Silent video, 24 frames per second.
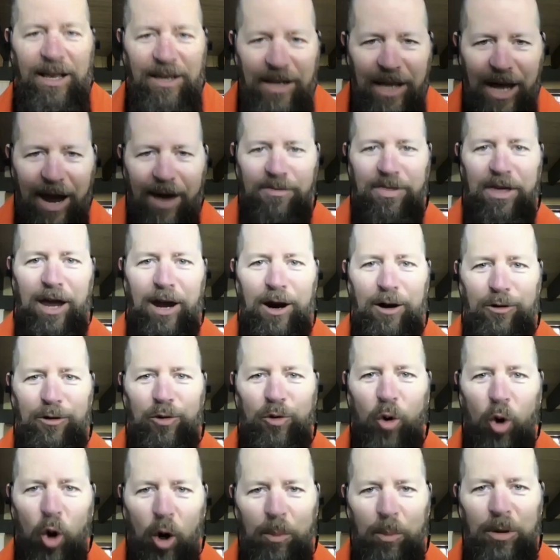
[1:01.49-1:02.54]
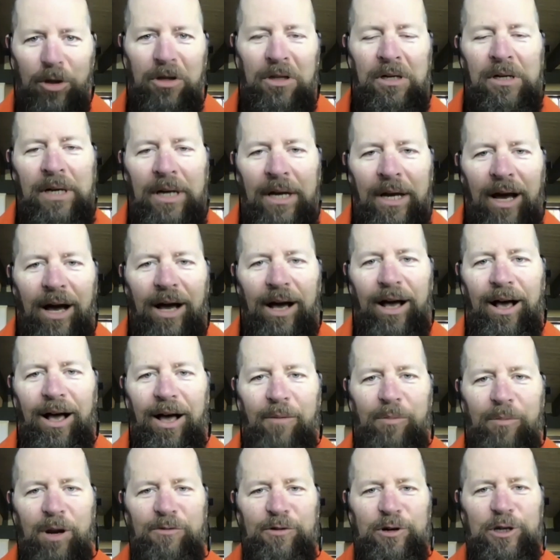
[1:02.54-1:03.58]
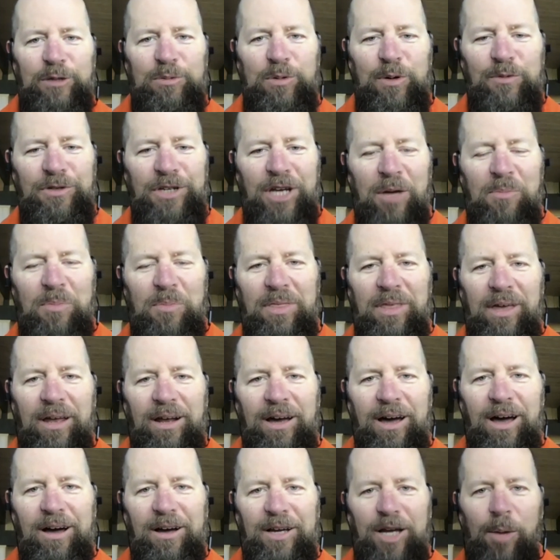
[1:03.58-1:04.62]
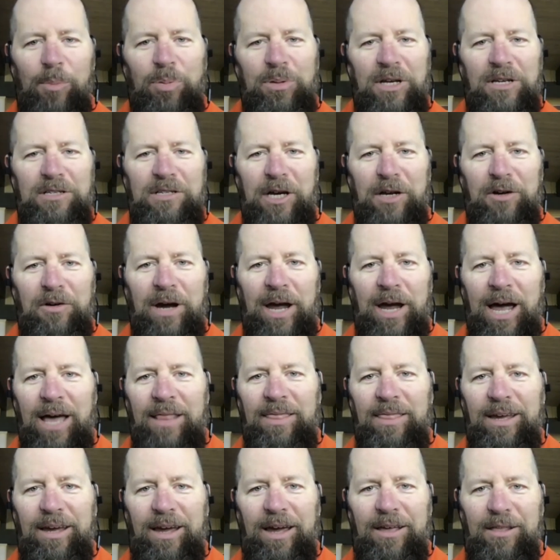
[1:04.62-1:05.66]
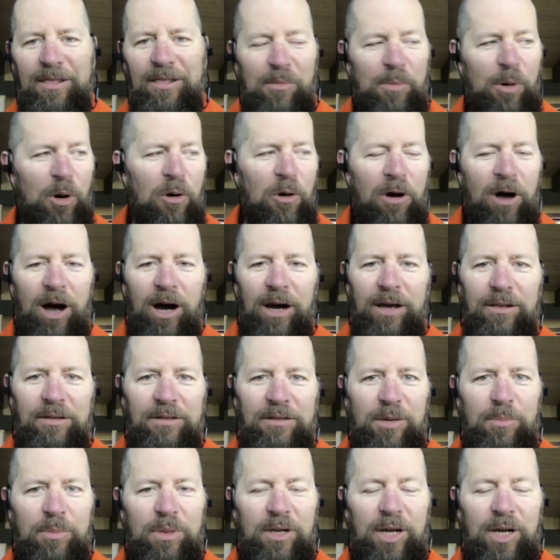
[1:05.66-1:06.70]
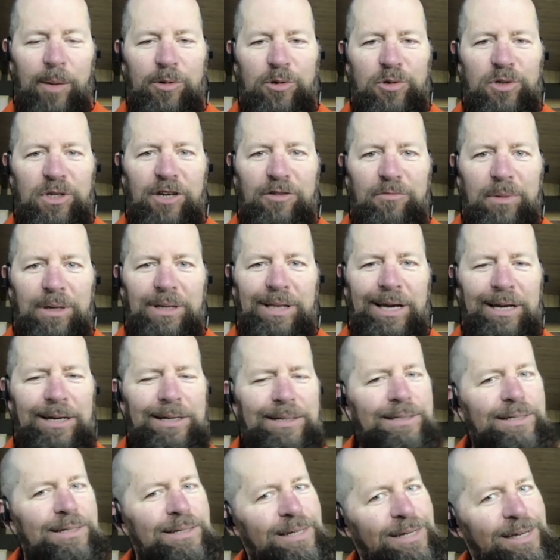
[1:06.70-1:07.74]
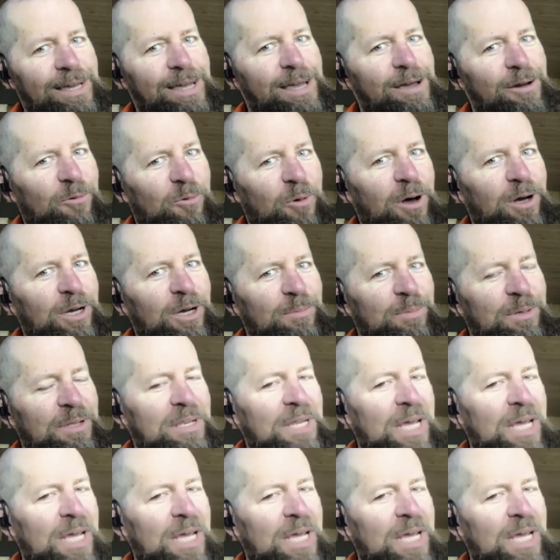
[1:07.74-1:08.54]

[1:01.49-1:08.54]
did have the hair normal when I first moved in, but then a couple days later I had the mohawk, and some of the neighbors were giving me like, "Hey, welcome to the